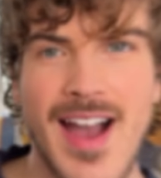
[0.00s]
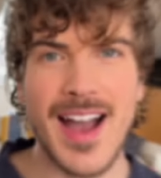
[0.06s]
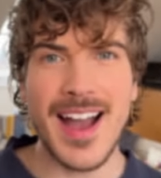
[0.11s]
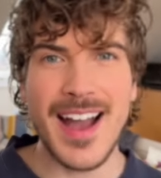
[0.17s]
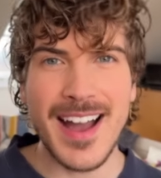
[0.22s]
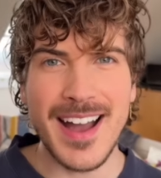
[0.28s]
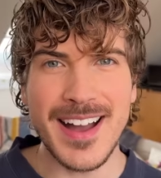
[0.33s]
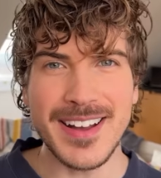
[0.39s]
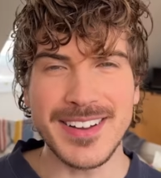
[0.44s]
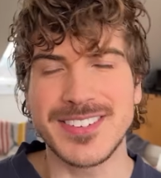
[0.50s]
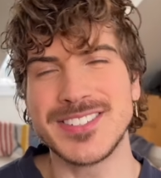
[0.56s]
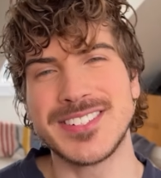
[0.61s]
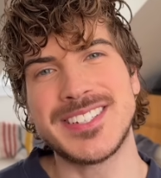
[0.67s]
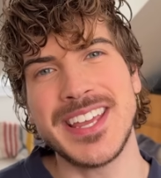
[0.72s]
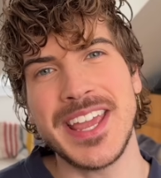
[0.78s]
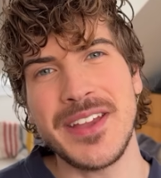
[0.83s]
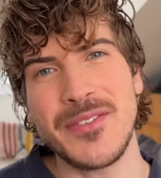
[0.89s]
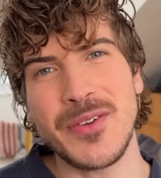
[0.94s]
Ah, good
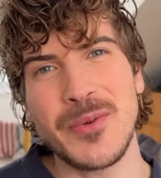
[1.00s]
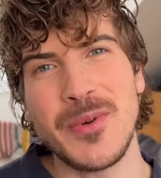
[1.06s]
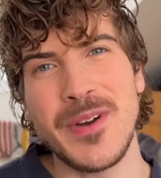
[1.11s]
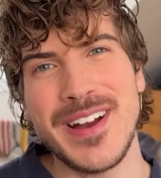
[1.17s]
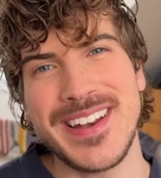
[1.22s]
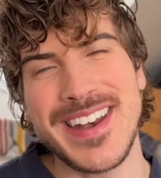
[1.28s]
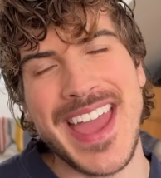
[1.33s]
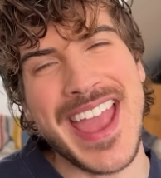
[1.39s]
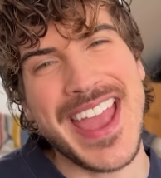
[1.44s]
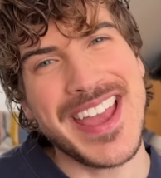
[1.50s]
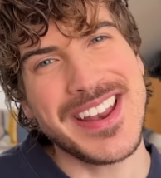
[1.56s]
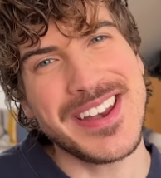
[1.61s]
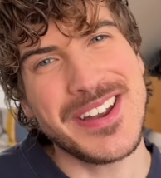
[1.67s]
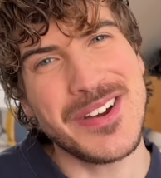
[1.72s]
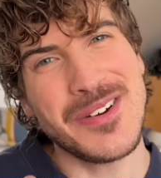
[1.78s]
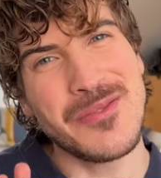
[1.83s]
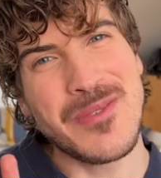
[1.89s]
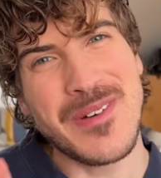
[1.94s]
day everyone and
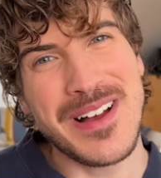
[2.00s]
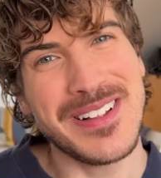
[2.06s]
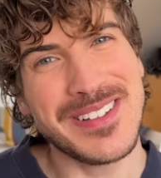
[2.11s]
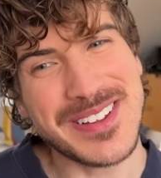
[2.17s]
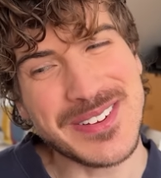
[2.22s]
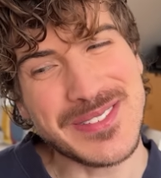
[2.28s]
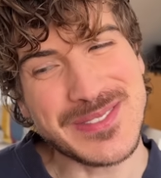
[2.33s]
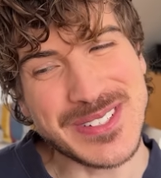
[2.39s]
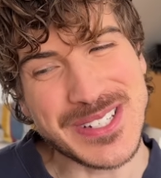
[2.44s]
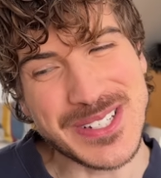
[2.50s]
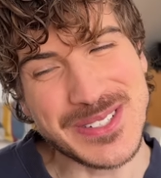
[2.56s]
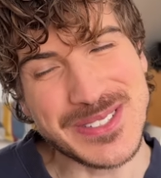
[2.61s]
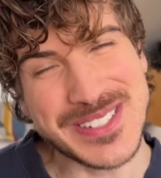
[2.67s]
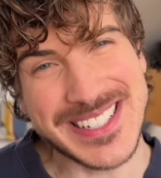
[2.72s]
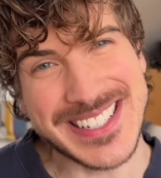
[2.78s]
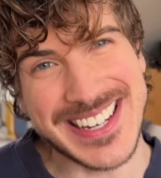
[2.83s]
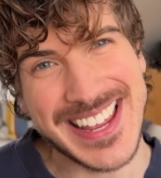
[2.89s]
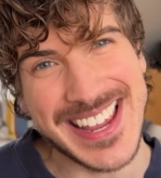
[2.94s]
uh, welcome
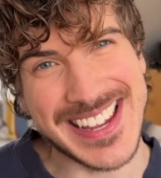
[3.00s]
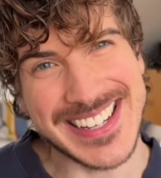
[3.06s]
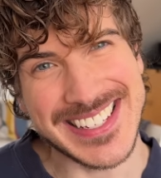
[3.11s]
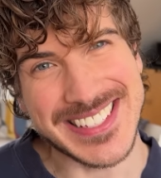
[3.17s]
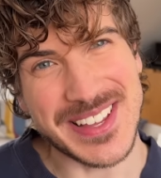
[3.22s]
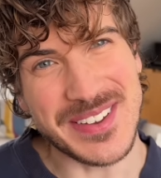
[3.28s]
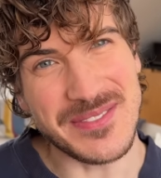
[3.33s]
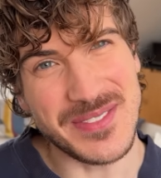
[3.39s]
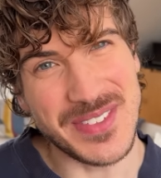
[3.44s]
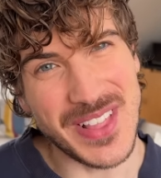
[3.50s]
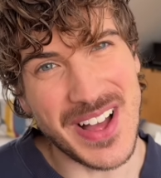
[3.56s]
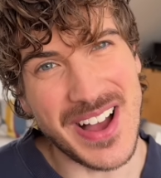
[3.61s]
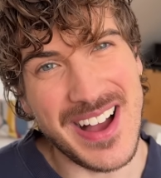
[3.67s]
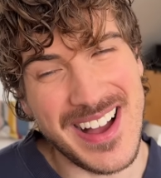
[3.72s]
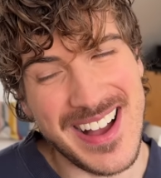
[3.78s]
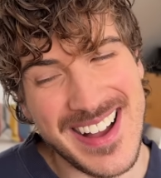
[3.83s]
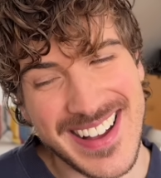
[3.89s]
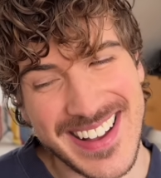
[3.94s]
to today's
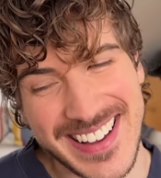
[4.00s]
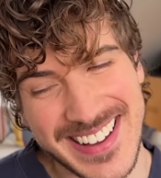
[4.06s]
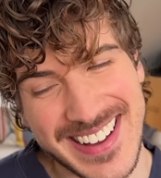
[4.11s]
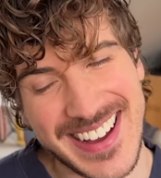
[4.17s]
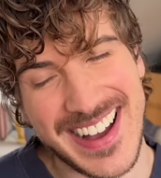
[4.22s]
vlog.